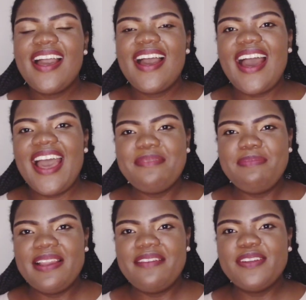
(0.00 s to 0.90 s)
Hi
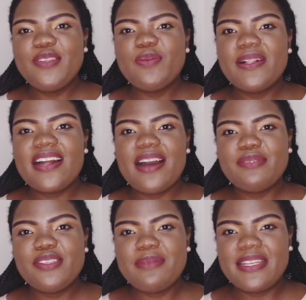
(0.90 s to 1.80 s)
beloved, welcome
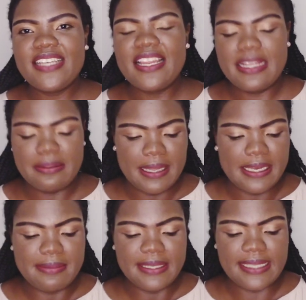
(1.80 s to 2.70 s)
to my channel. My
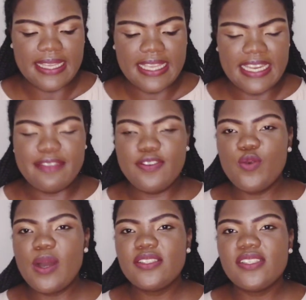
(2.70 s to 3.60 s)
name is Sakile. If you
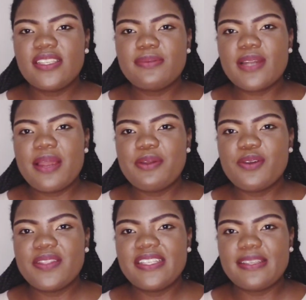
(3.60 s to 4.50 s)
want to subscribe, hit
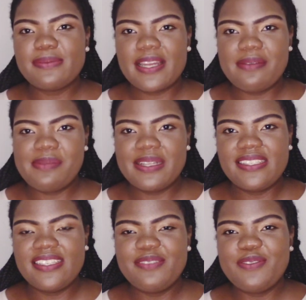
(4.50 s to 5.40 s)
on the subscribe
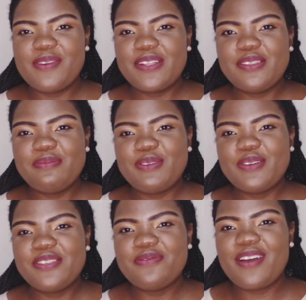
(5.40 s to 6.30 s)
button. If you want to be
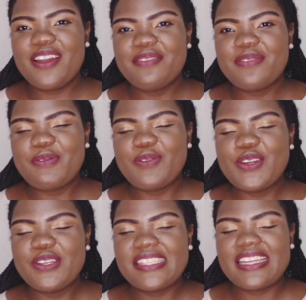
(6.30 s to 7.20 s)
notified of the
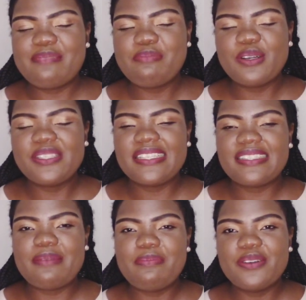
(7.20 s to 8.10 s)
videos that I post, as
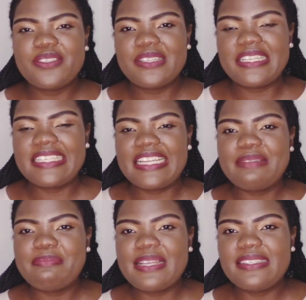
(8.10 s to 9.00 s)
I post on a daily
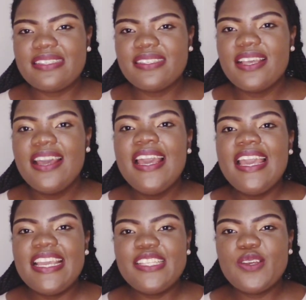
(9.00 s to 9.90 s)
basis,
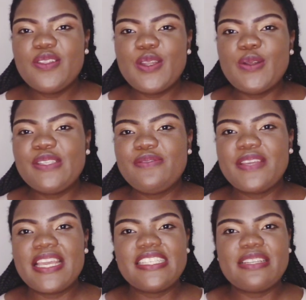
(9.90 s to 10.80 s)
hit on the
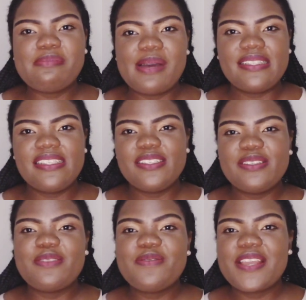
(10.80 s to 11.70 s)
notification button. Do
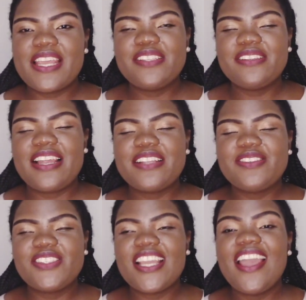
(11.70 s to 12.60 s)
not forget to like, to
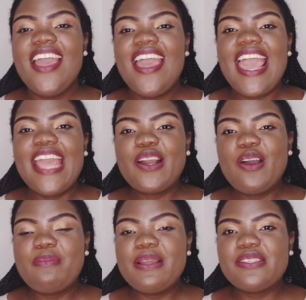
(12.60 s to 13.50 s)
share and
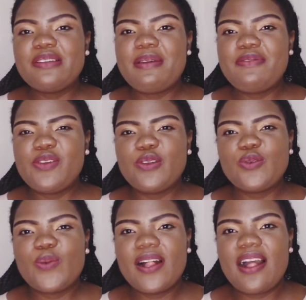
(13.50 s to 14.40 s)
comment on my videos.
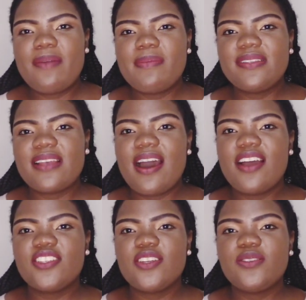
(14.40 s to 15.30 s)
Welcome as I
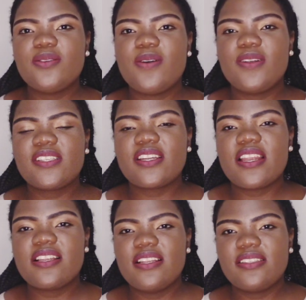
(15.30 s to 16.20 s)
usher you to God's
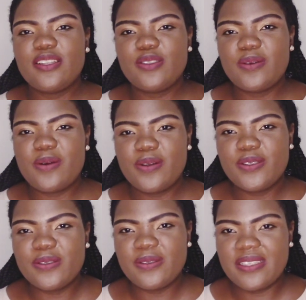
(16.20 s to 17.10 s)
greatness and to God's
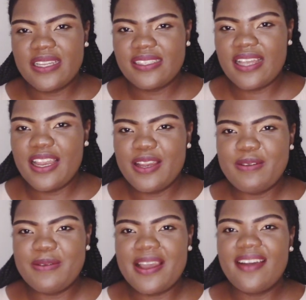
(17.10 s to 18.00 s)
goodness.
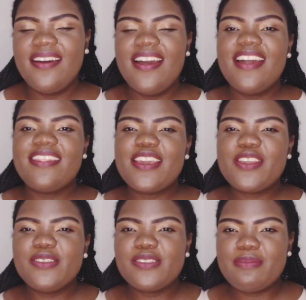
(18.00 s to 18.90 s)
Hallelujah. Thank
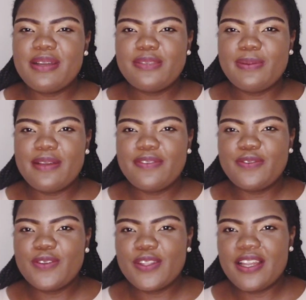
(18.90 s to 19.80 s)
you so much beloved
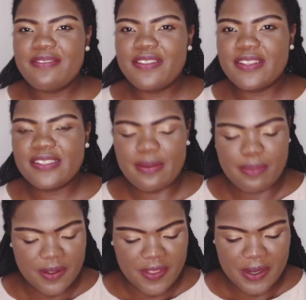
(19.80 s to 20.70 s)
for the love and the
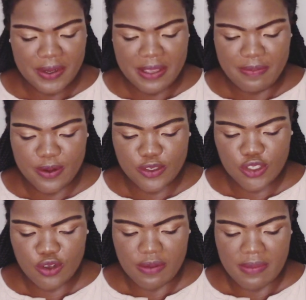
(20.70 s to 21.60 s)
support that you keep on
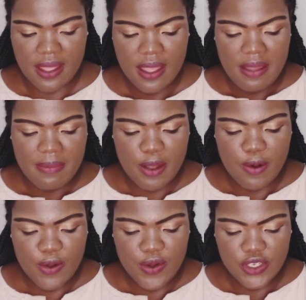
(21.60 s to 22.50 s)
showing me. May
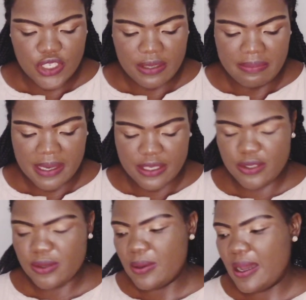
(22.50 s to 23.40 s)
God richly
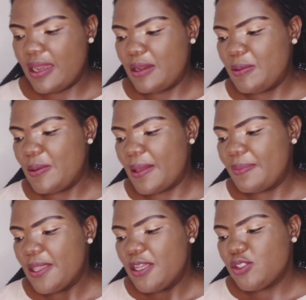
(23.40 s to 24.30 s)
bless you. Hallelujah.
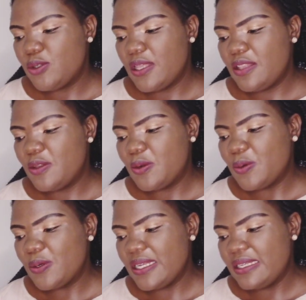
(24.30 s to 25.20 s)
Today the
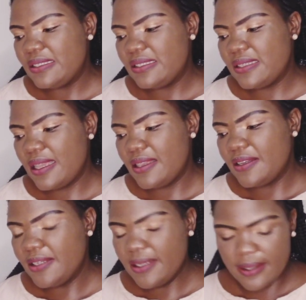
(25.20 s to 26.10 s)
Lord is
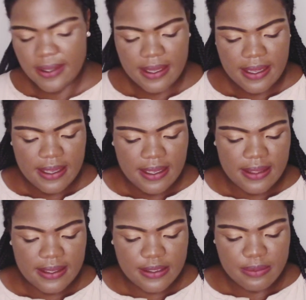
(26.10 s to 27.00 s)
saying,
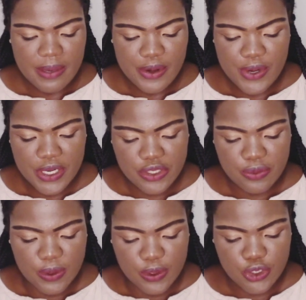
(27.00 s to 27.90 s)
this marriage
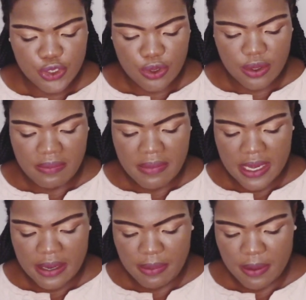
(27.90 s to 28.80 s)
will shock
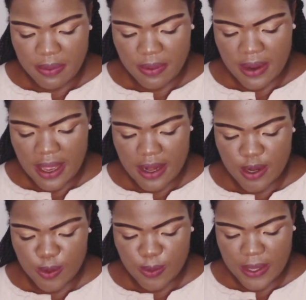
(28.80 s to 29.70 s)
many people.
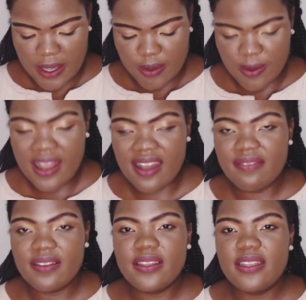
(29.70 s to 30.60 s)
Hallelujah. Your
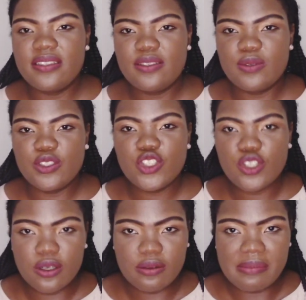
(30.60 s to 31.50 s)
covenant will
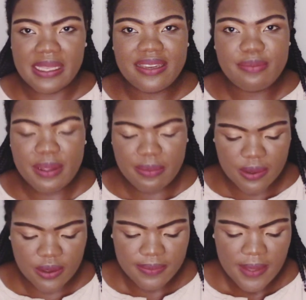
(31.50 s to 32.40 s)
shock many people.